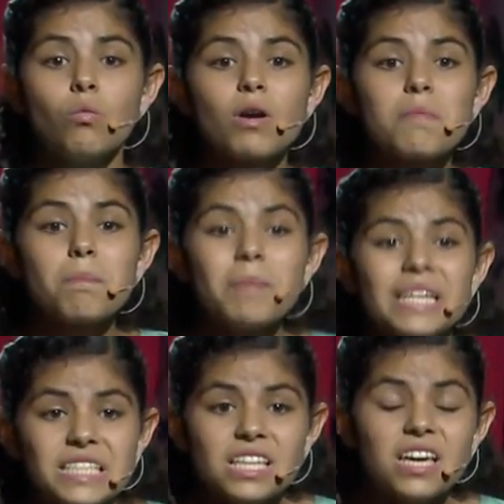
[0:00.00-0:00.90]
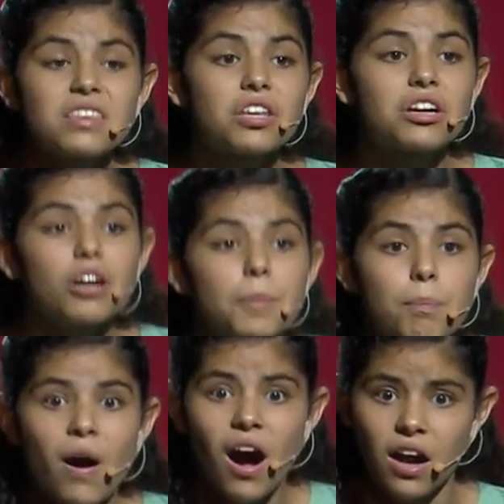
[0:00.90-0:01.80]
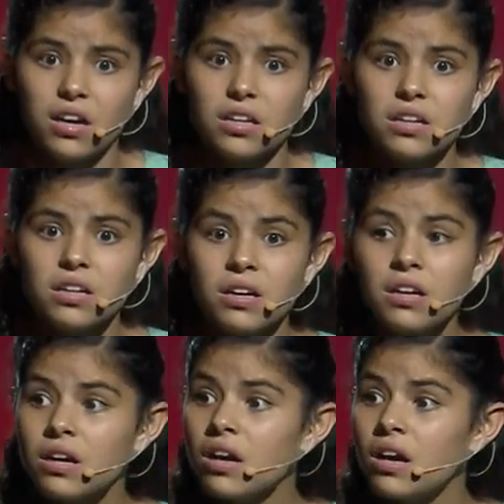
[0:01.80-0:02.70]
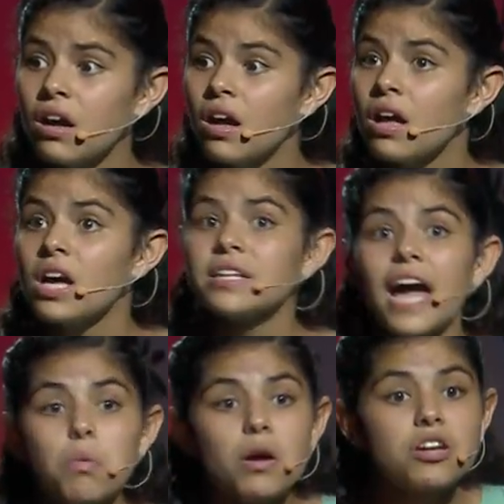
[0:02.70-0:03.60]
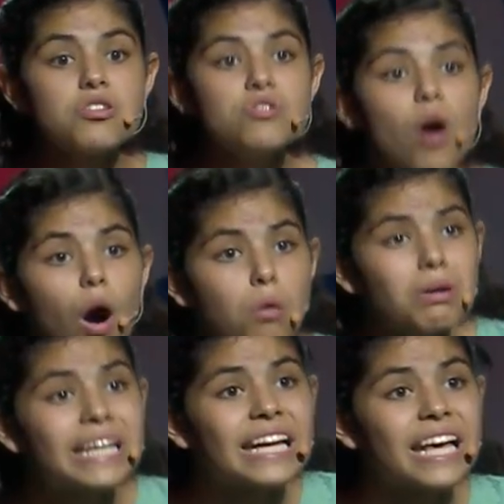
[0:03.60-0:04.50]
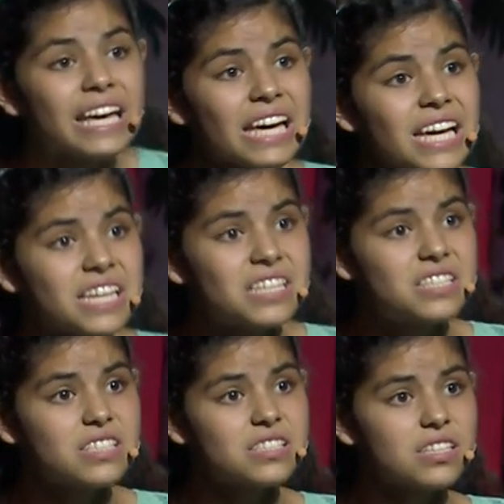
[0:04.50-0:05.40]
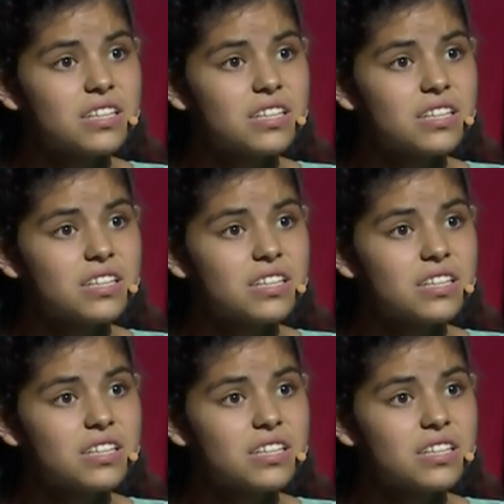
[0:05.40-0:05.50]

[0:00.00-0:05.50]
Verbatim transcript: We're missing the good part. And I want to know what it is.